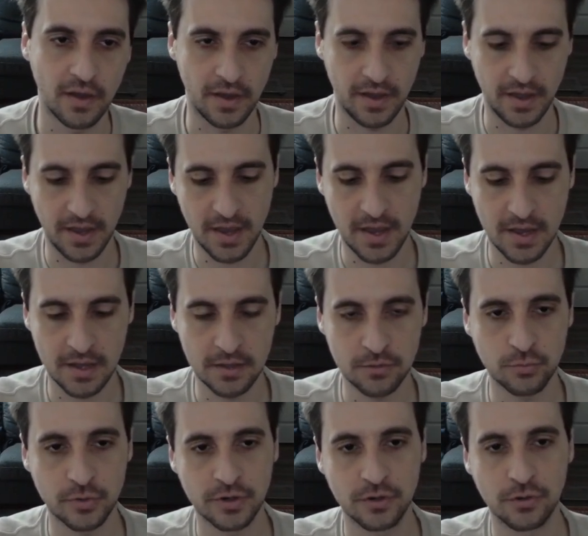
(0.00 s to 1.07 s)
And
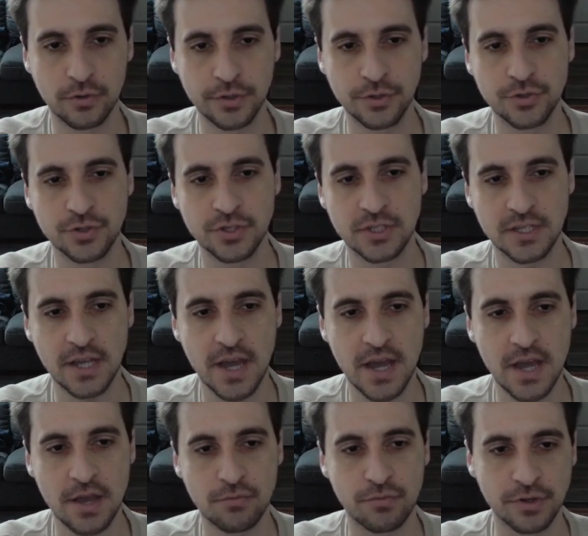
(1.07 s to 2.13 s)
we're going to
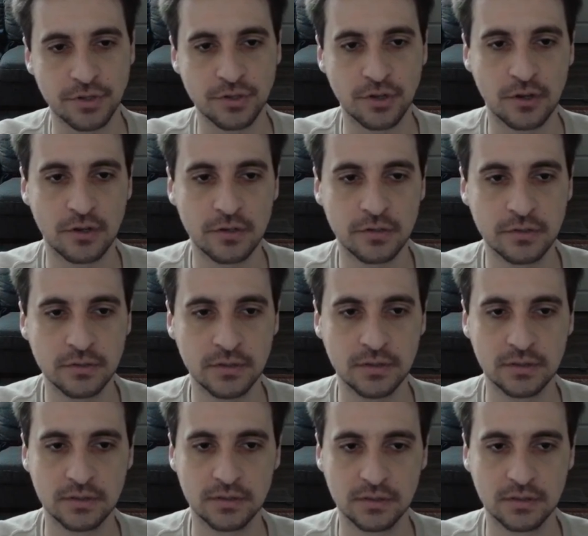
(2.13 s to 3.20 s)
say return
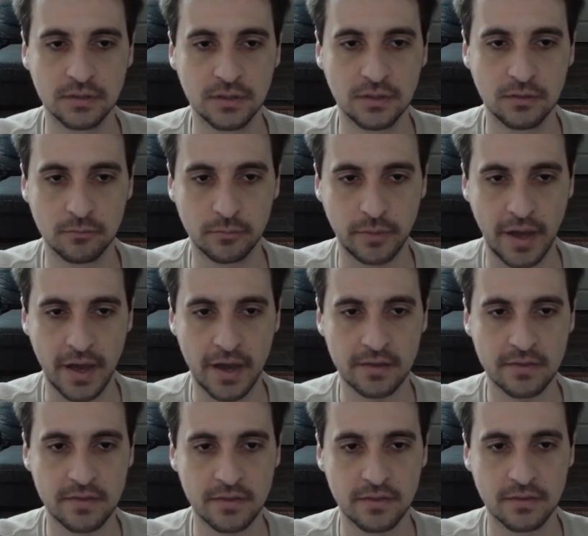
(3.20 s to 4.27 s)

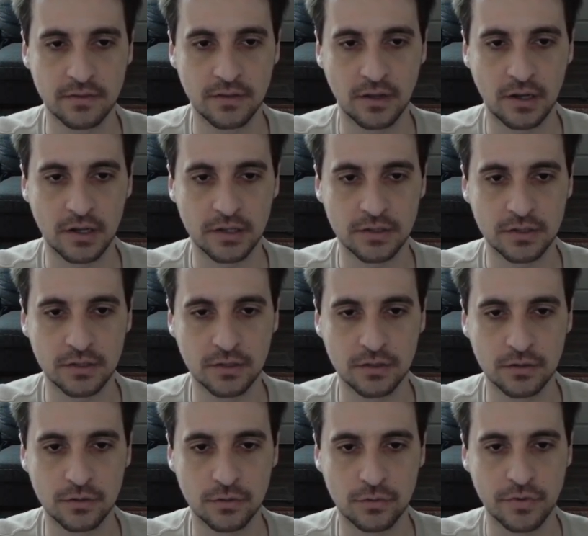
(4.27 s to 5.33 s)
path dot
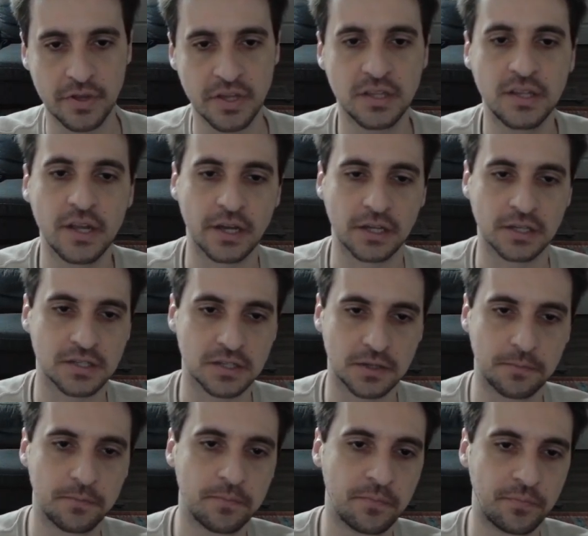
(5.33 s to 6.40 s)
read text.
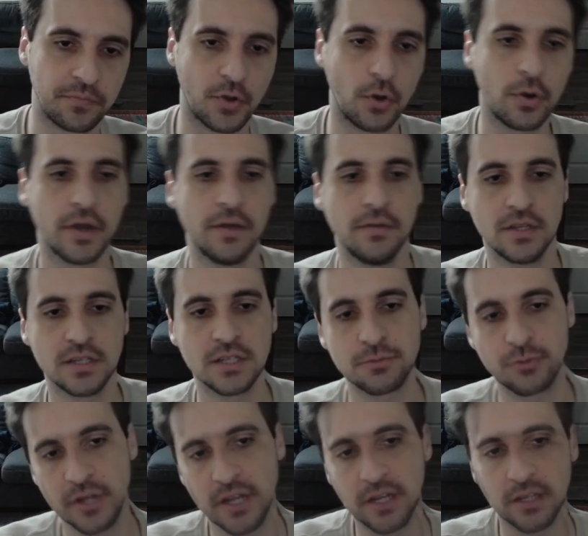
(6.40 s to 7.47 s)
Okay, this is
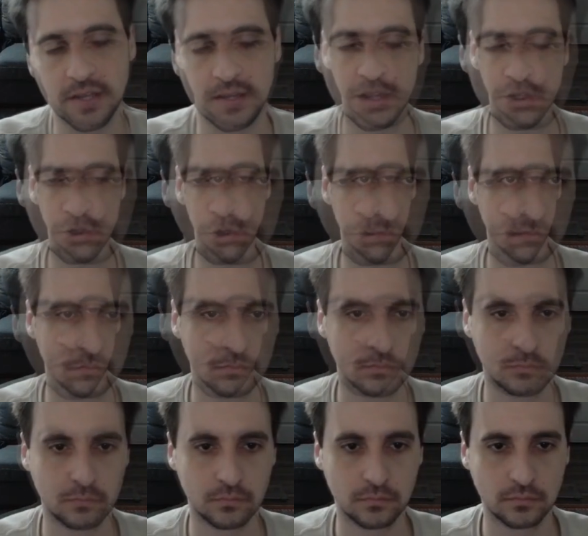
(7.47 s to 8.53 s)
pretty clean. That's all we need.
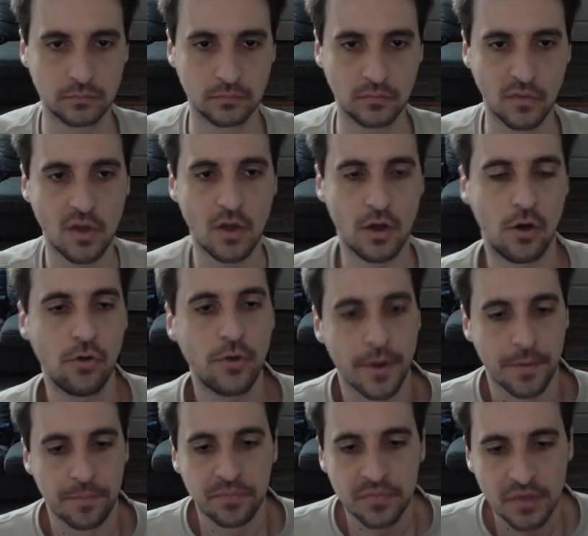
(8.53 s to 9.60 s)
Okay,
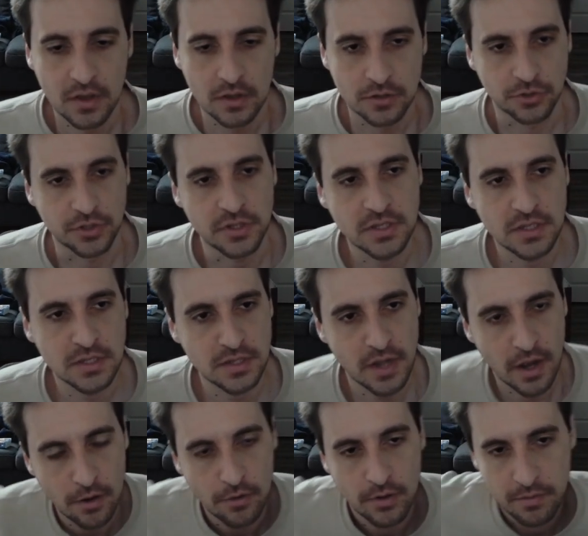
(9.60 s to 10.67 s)
so this is
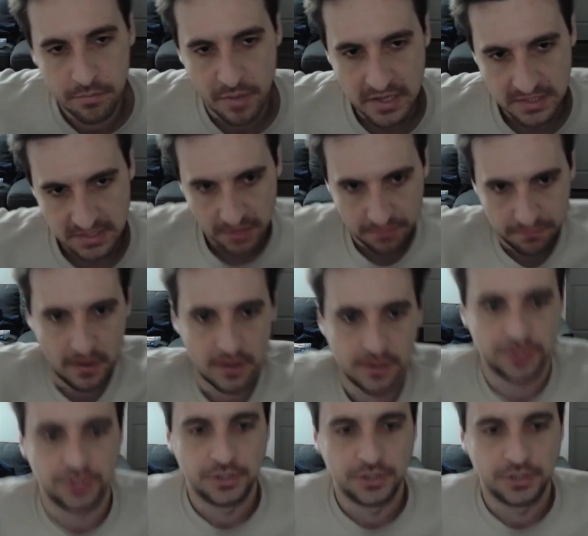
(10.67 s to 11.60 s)
now a basic function